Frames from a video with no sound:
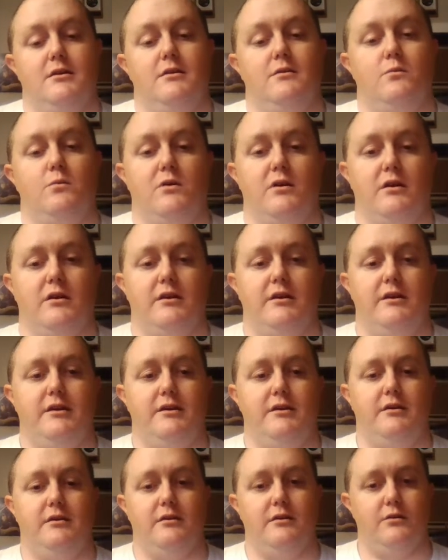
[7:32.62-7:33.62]
where
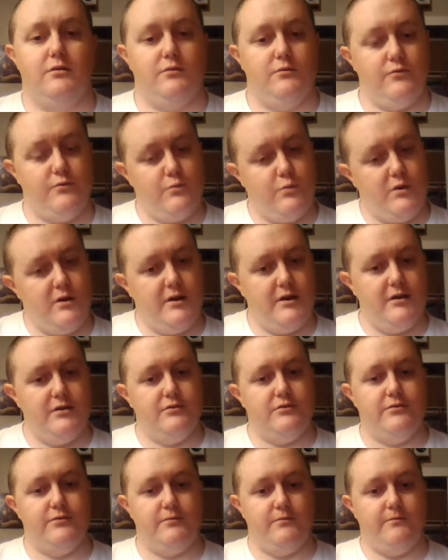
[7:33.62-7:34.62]
where
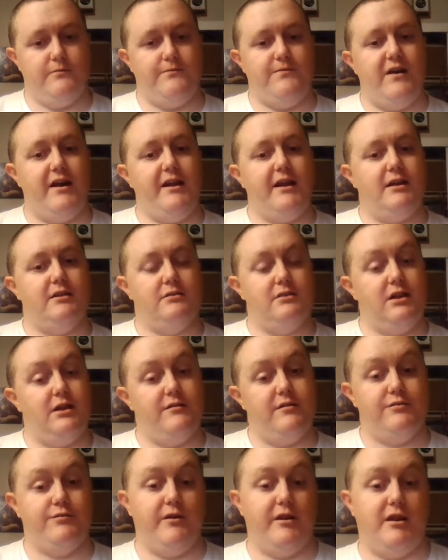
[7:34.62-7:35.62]
a lot of
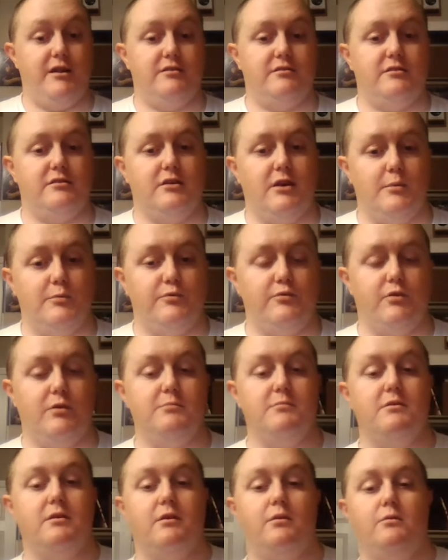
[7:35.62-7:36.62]
his financing comes
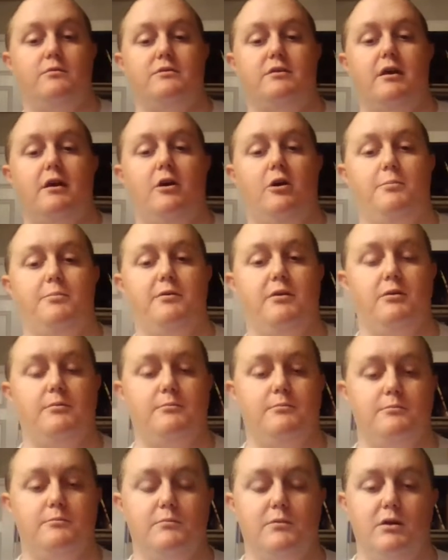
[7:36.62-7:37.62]
from, to help
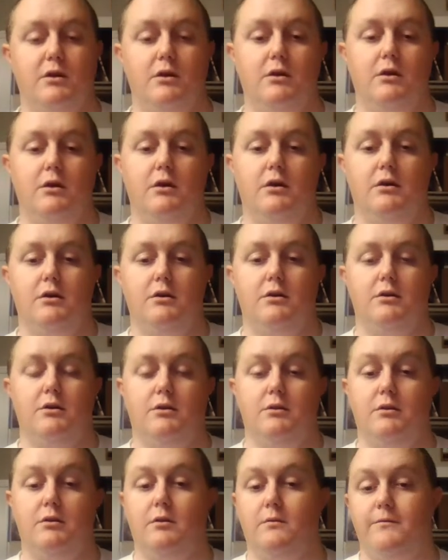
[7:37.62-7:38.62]
him
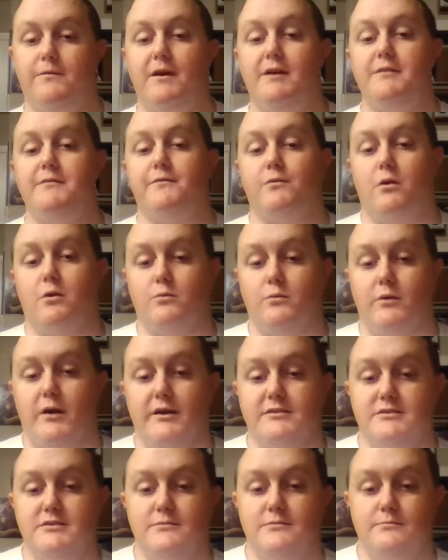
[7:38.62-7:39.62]
fight for our
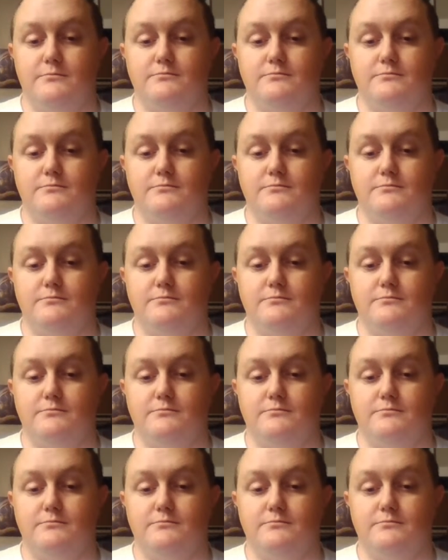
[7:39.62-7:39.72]
rights.